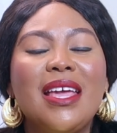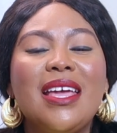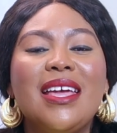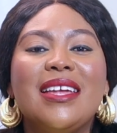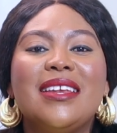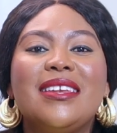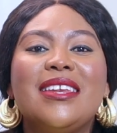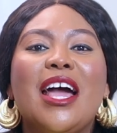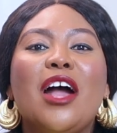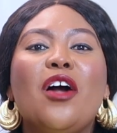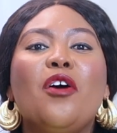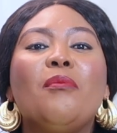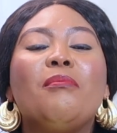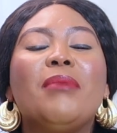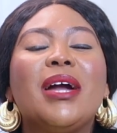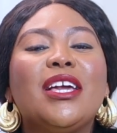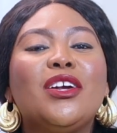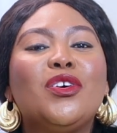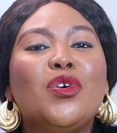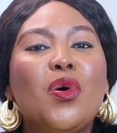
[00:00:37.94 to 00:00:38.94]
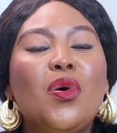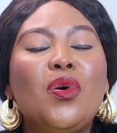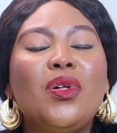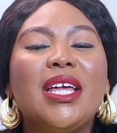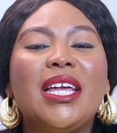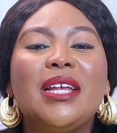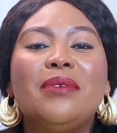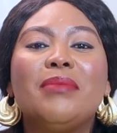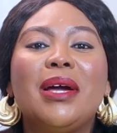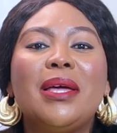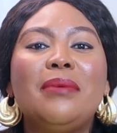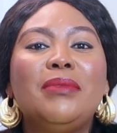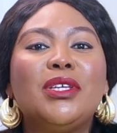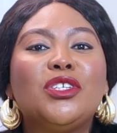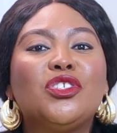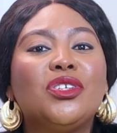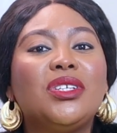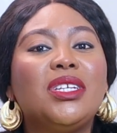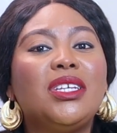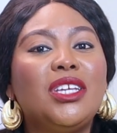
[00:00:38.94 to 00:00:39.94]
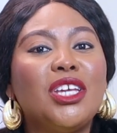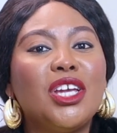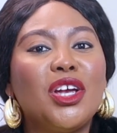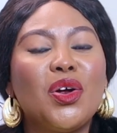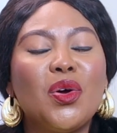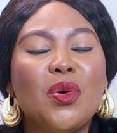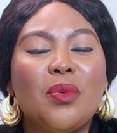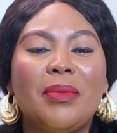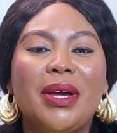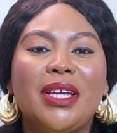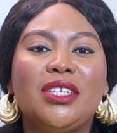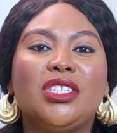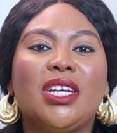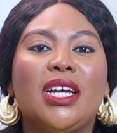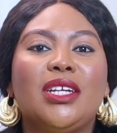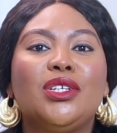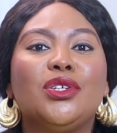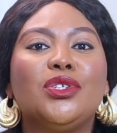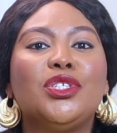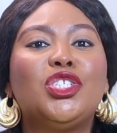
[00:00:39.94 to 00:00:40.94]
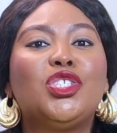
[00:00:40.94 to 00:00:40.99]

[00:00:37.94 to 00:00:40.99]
Now my goal and my mission here on my channel